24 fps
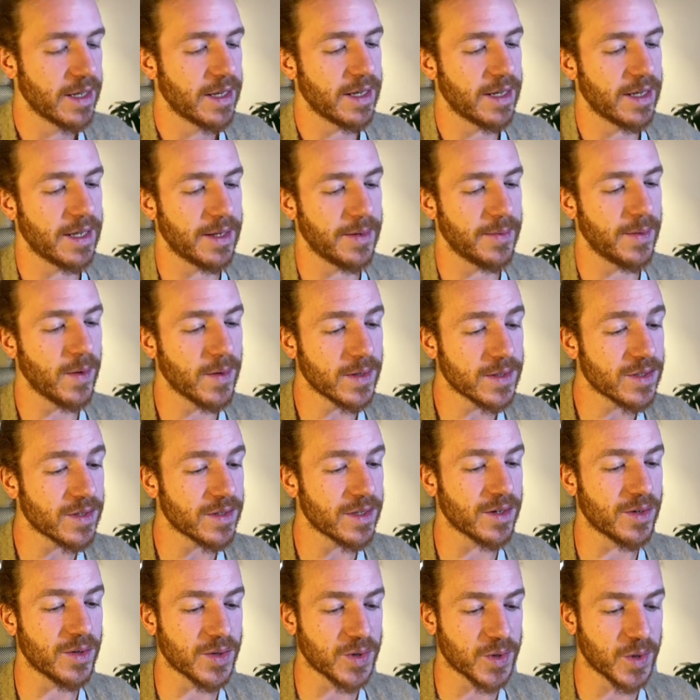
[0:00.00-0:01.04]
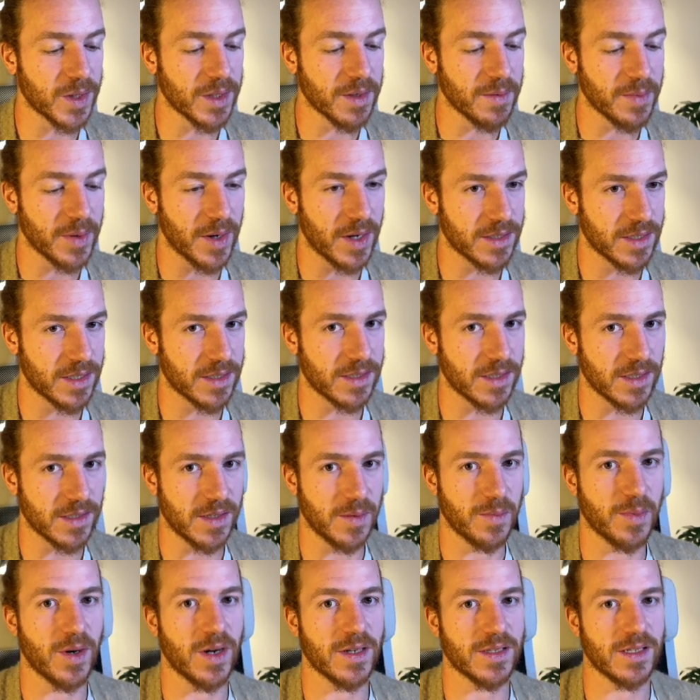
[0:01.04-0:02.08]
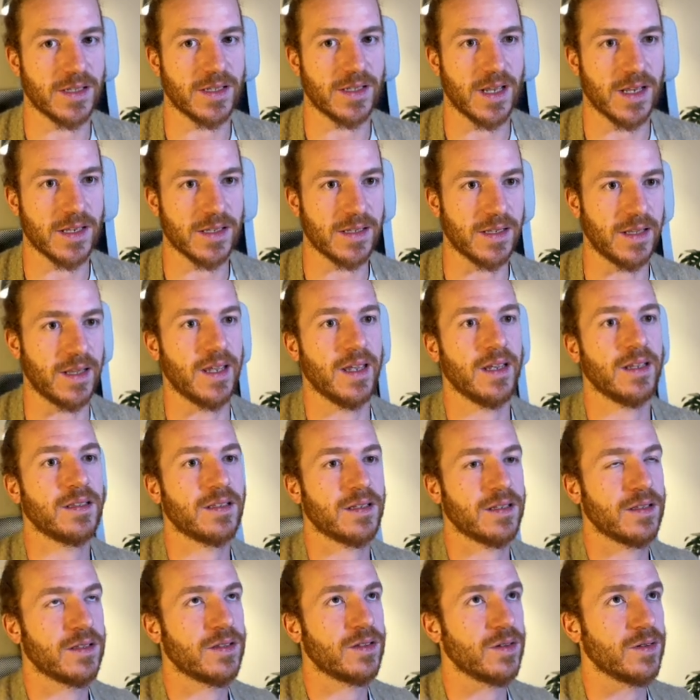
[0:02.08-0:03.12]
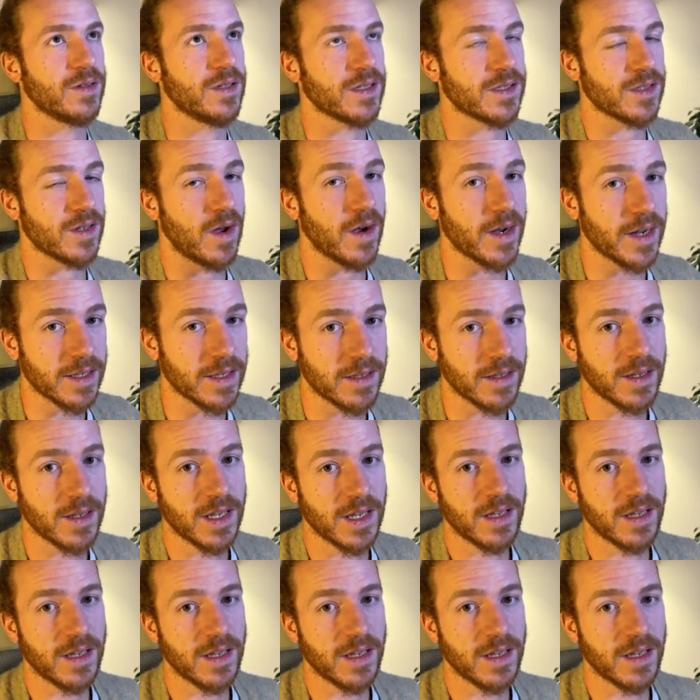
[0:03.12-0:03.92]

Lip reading: Also, the controlling process is the process that's linked to the socket.